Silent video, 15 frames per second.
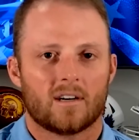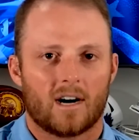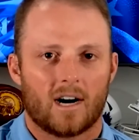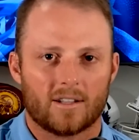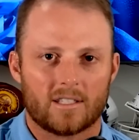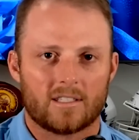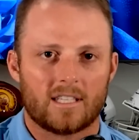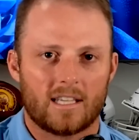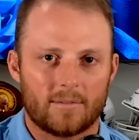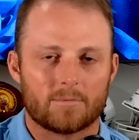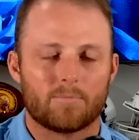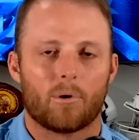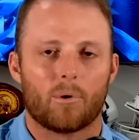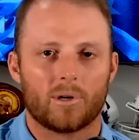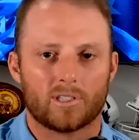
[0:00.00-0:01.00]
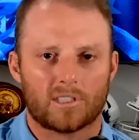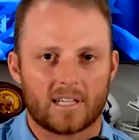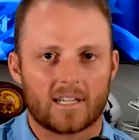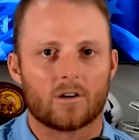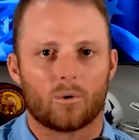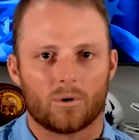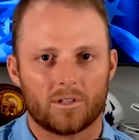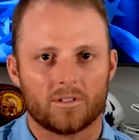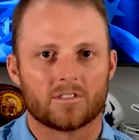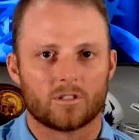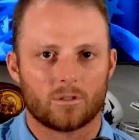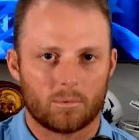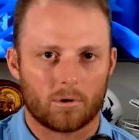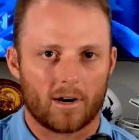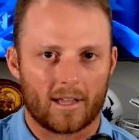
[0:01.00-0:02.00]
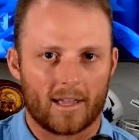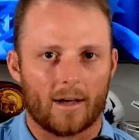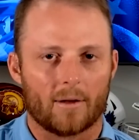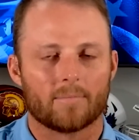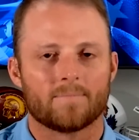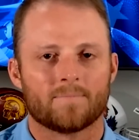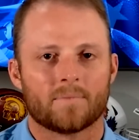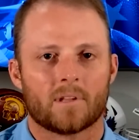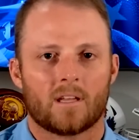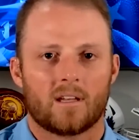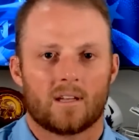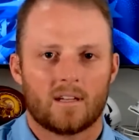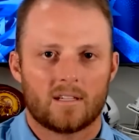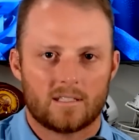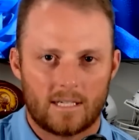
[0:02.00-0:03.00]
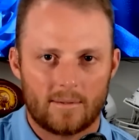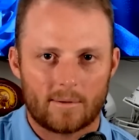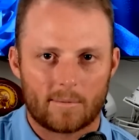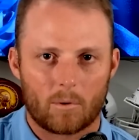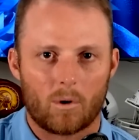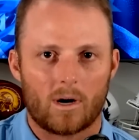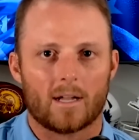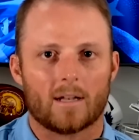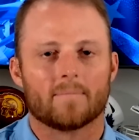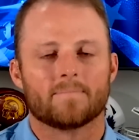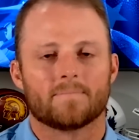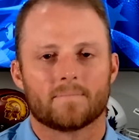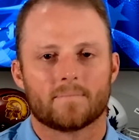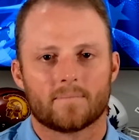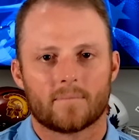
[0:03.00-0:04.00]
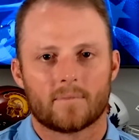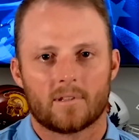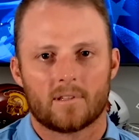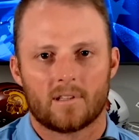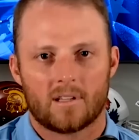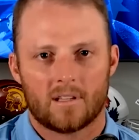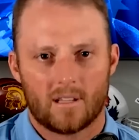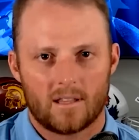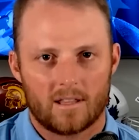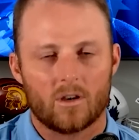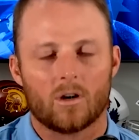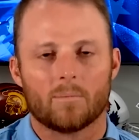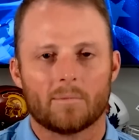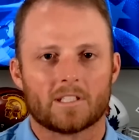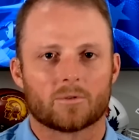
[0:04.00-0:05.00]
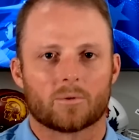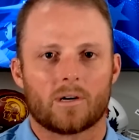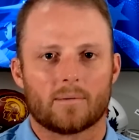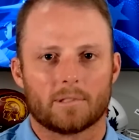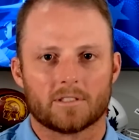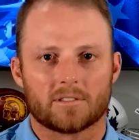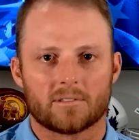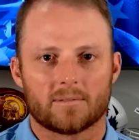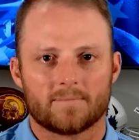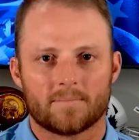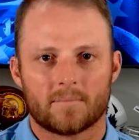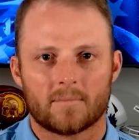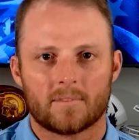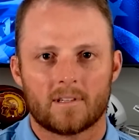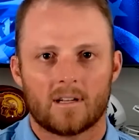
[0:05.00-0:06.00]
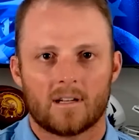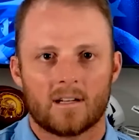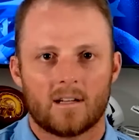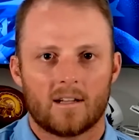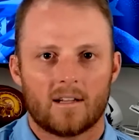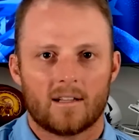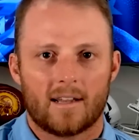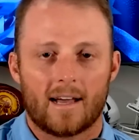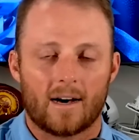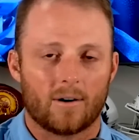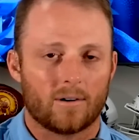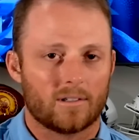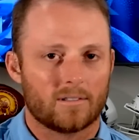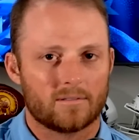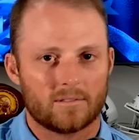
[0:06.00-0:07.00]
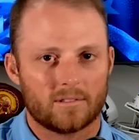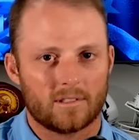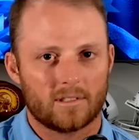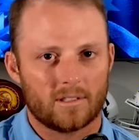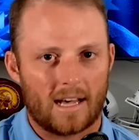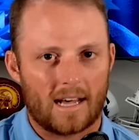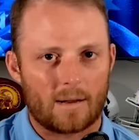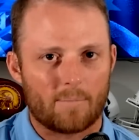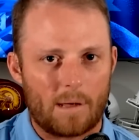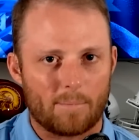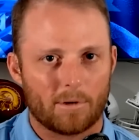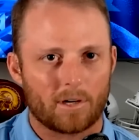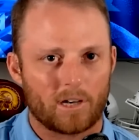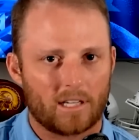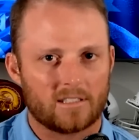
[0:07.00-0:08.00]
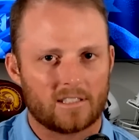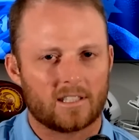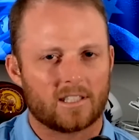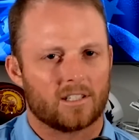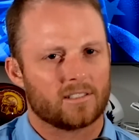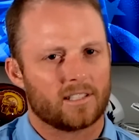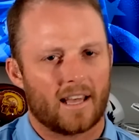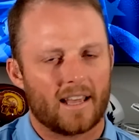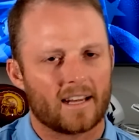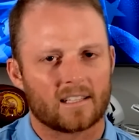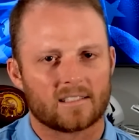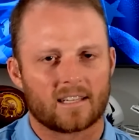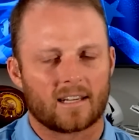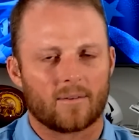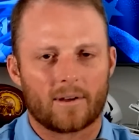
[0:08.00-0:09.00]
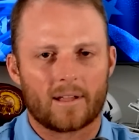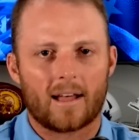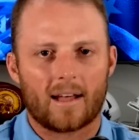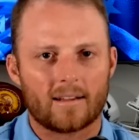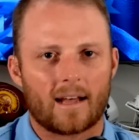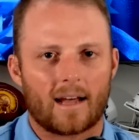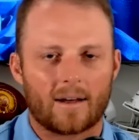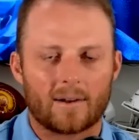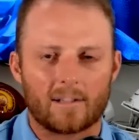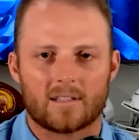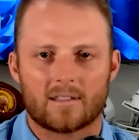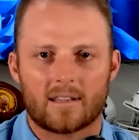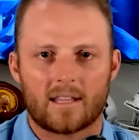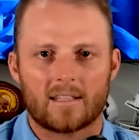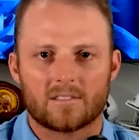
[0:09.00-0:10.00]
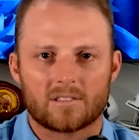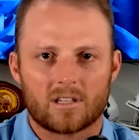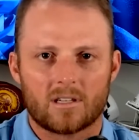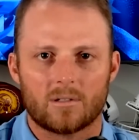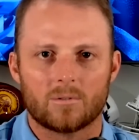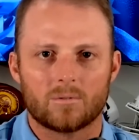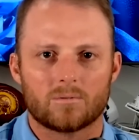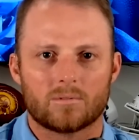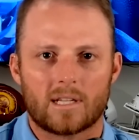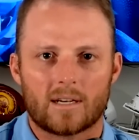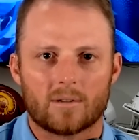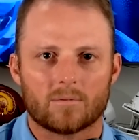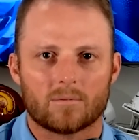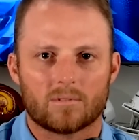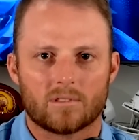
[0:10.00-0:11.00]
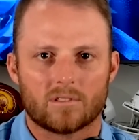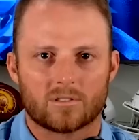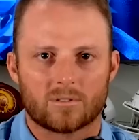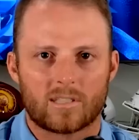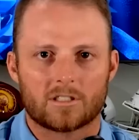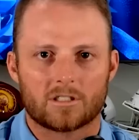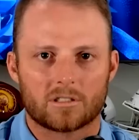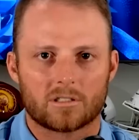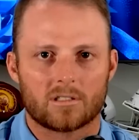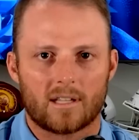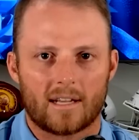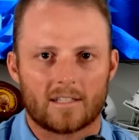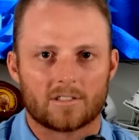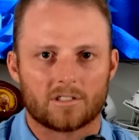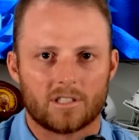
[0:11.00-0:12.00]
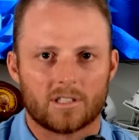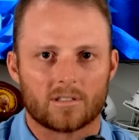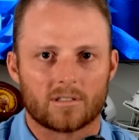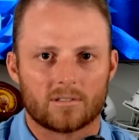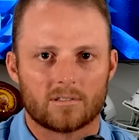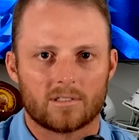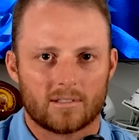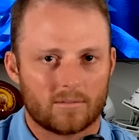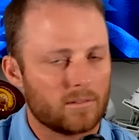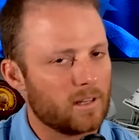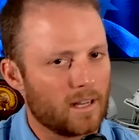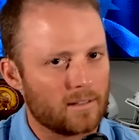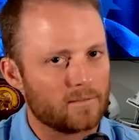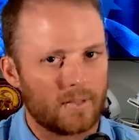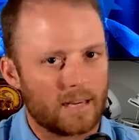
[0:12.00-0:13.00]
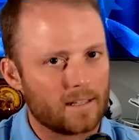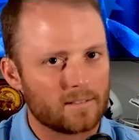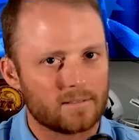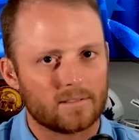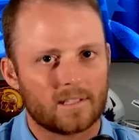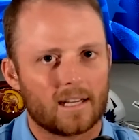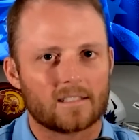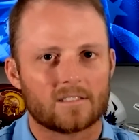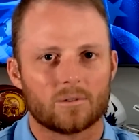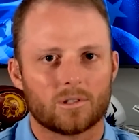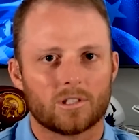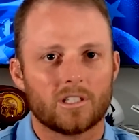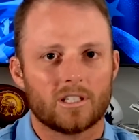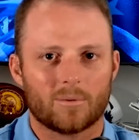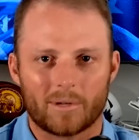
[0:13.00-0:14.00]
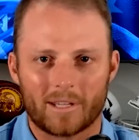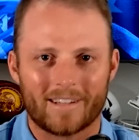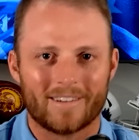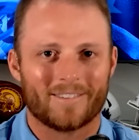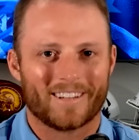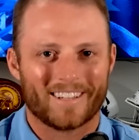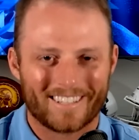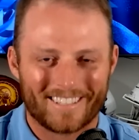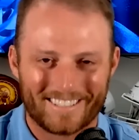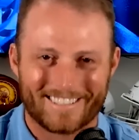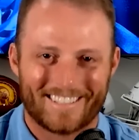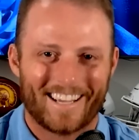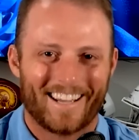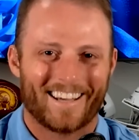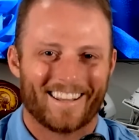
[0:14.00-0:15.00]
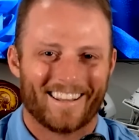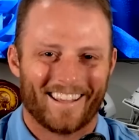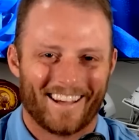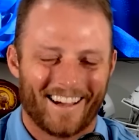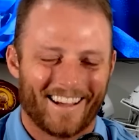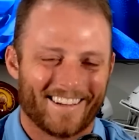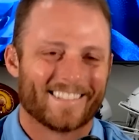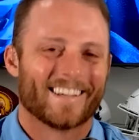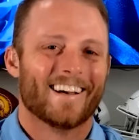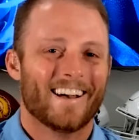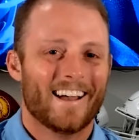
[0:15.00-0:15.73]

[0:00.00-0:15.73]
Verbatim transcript: on the teams poised and coiled to break out. Team number one, the Ole Miss Rebels. Now, a lot of people are going to sit there and say, hang on a second, wait, how did things go down the stretch last year? It, not, not, not so good. We, we understand that.